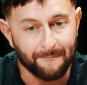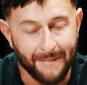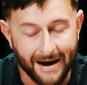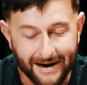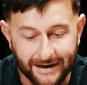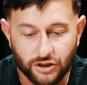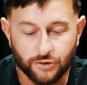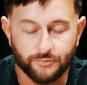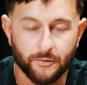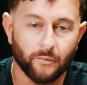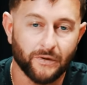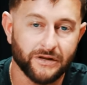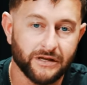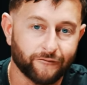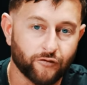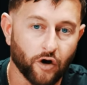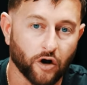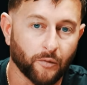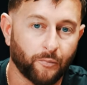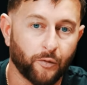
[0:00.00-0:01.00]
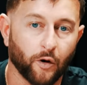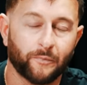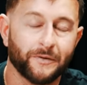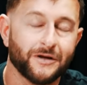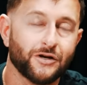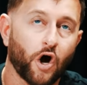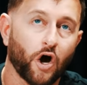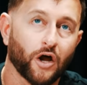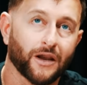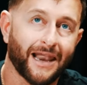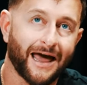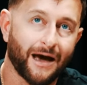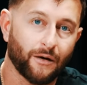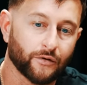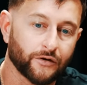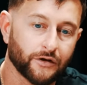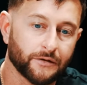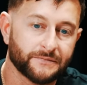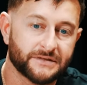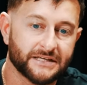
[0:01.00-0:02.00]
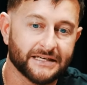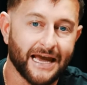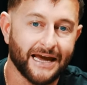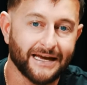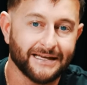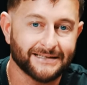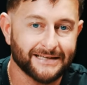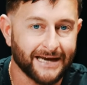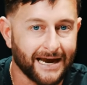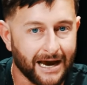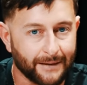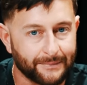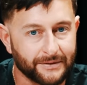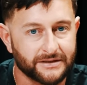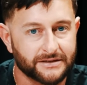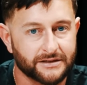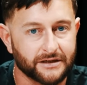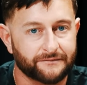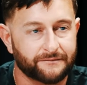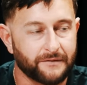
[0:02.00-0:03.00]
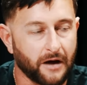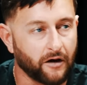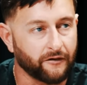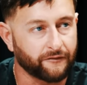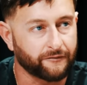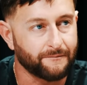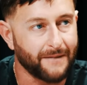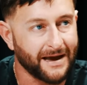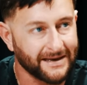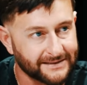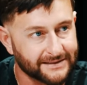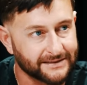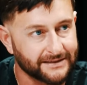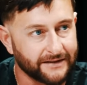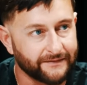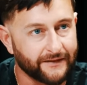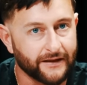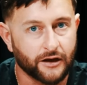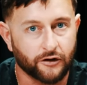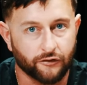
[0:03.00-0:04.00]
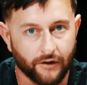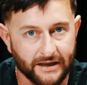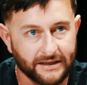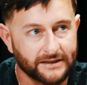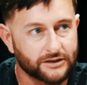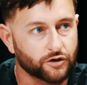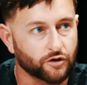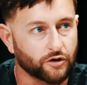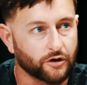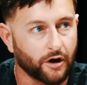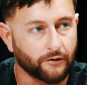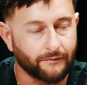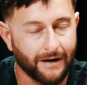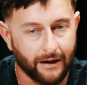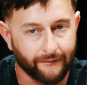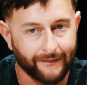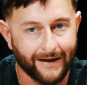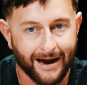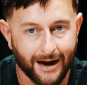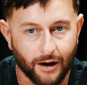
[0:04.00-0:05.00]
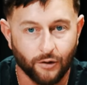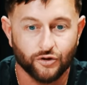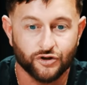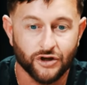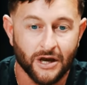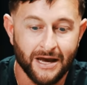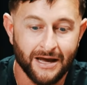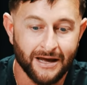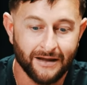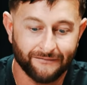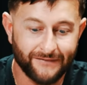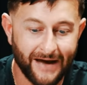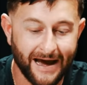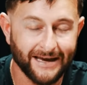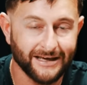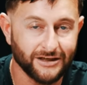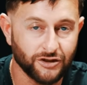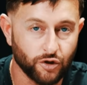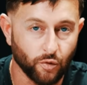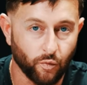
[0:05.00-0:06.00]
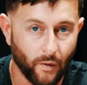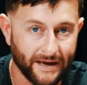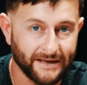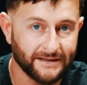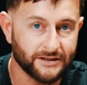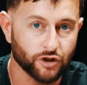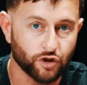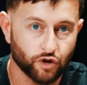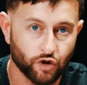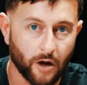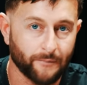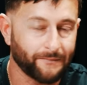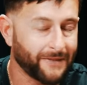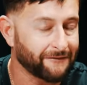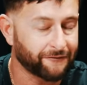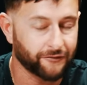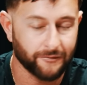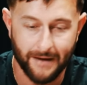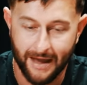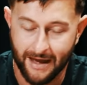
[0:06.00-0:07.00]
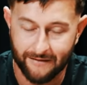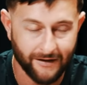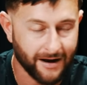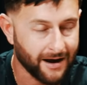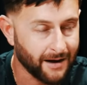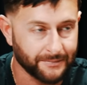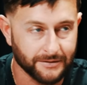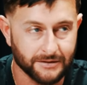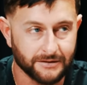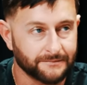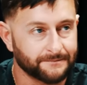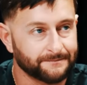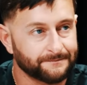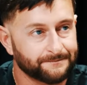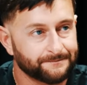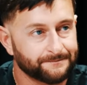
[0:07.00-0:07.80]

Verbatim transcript: management when you've got a puppy, not allowing them to get into habits of messing in their crates or around the house, that is your way to stop that from ever happening.